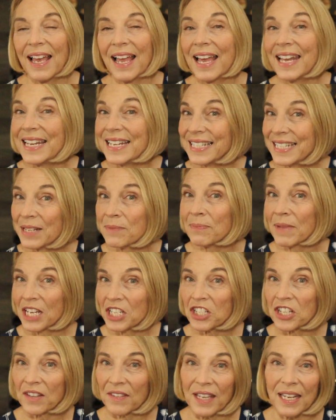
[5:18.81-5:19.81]
And he did
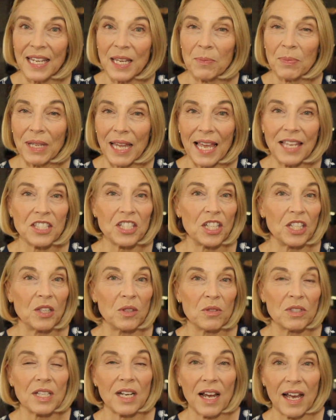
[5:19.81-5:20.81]
mention that he plans to
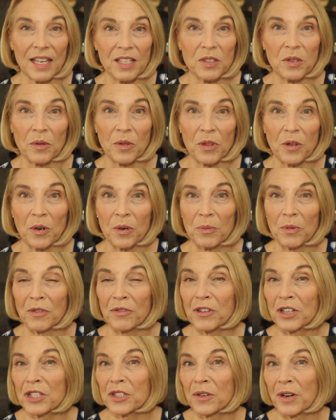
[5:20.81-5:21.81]
use an isotherm
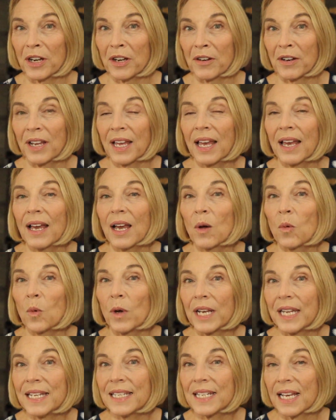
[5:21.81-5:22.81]
refrigerator
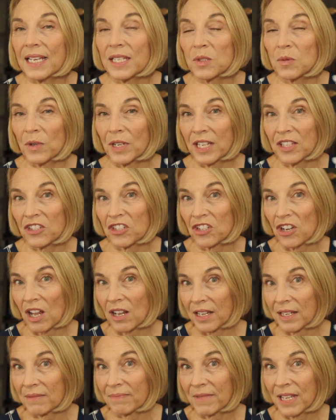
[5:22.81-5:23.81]
when he does
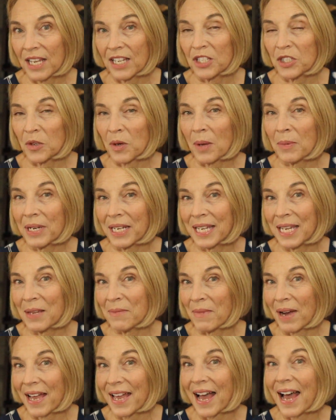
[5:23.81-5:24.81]
reinstall it. So I'm going to
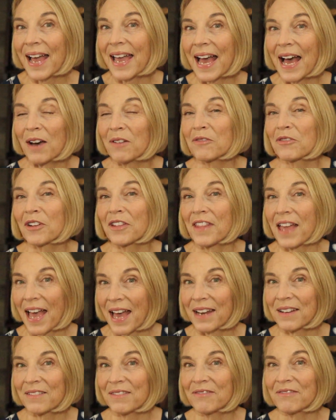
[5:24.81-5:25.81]
keep my eye out for
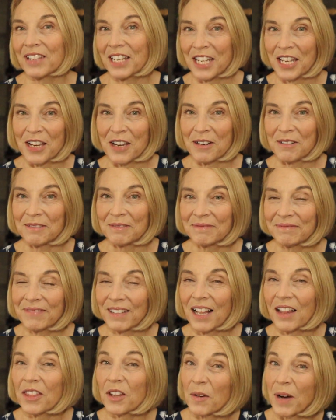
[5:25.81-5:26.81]
that video,
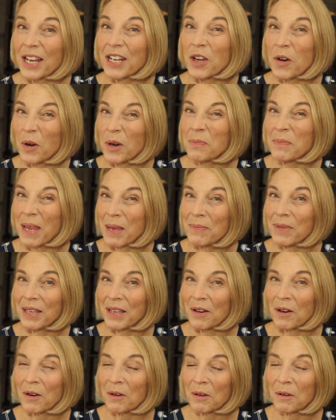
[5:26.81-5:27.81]
although I know it may
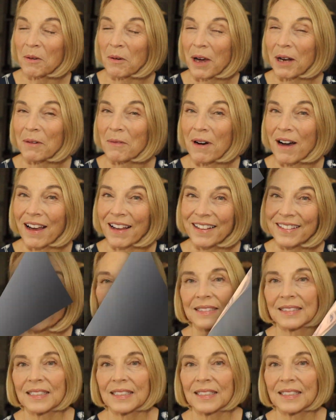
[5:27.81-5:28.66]
be quite a while.